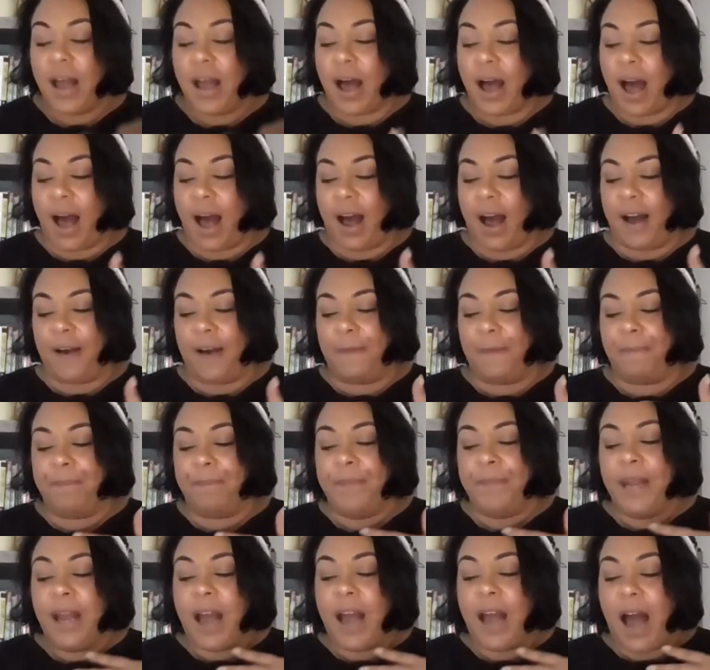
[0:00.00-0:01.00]

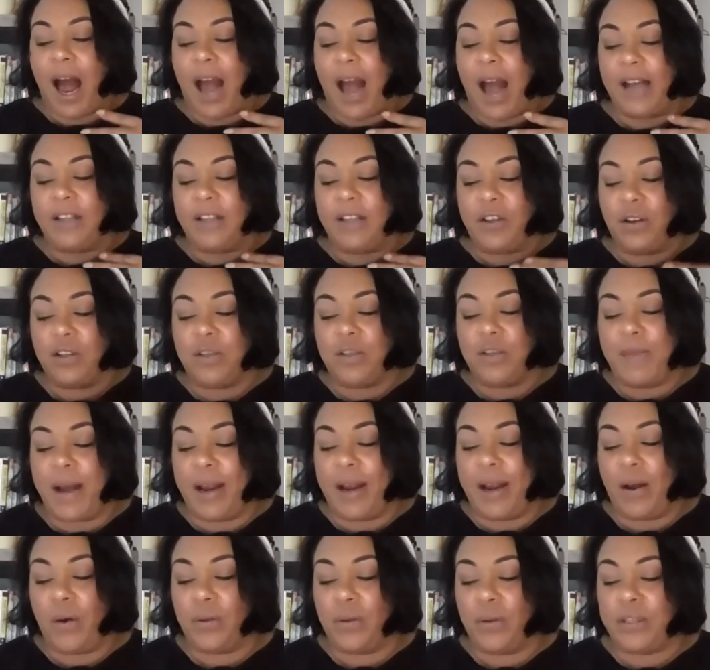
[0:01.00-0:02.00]
I told you my
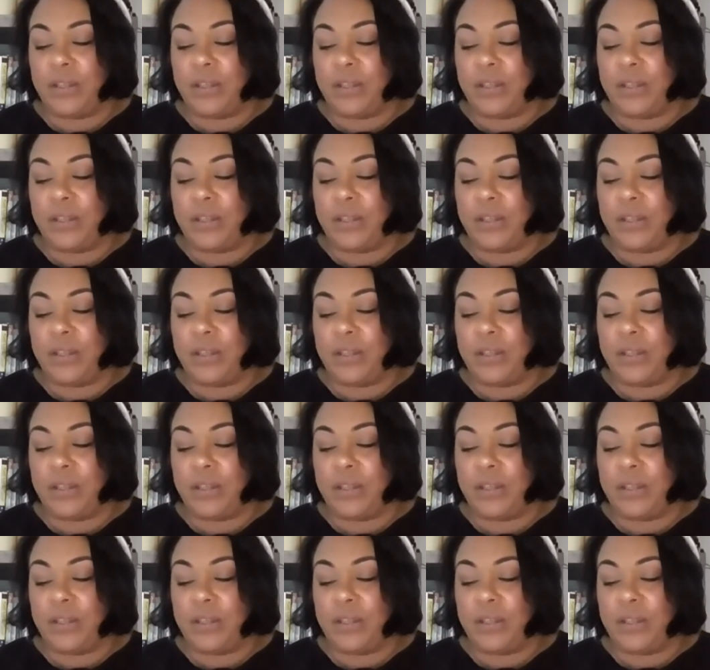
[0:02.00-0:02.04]
whole